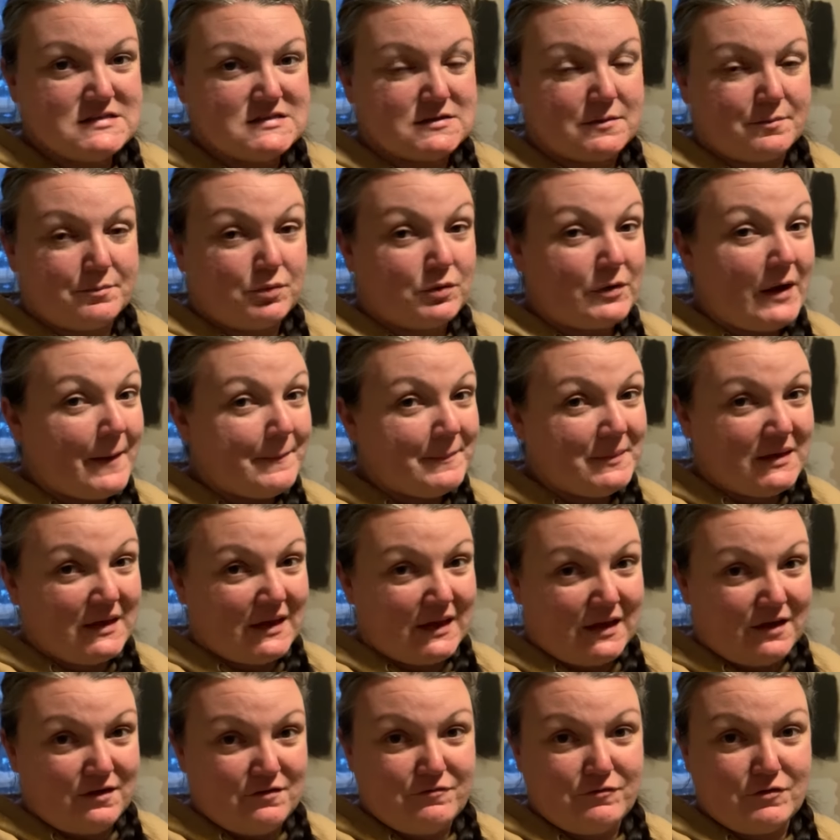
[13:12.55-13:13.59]
the prep
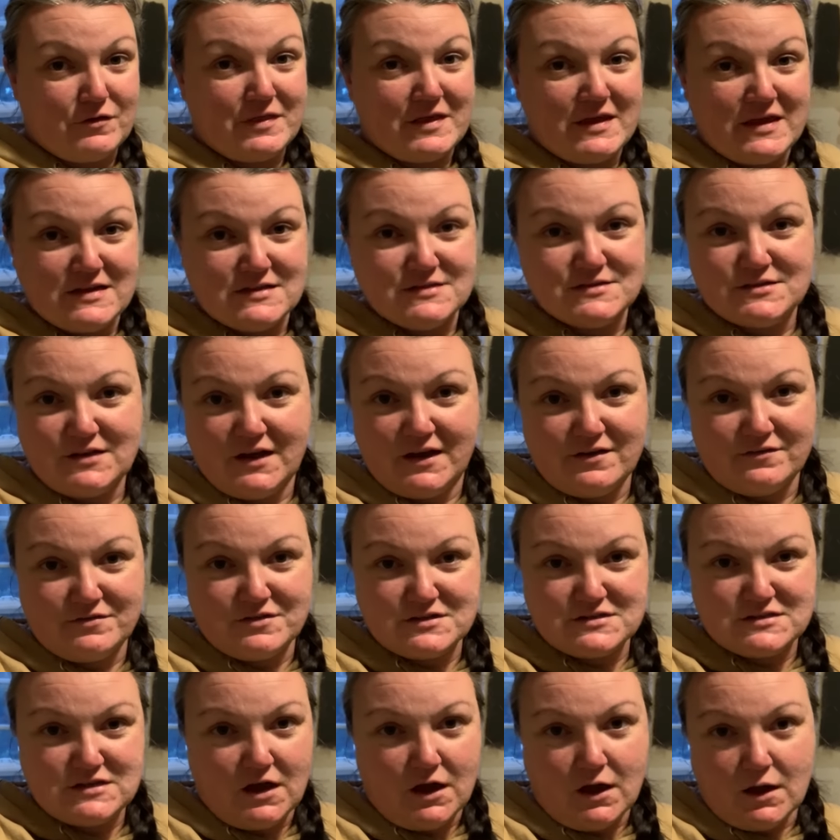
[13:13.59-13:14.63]
kit for the inside of the
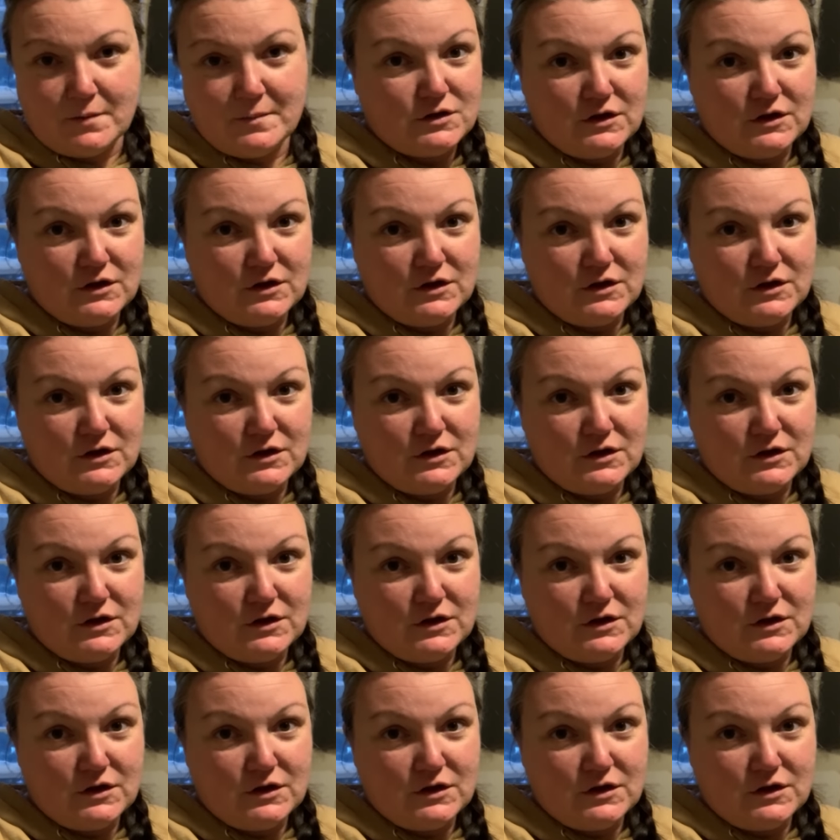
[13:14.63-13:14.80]
tub.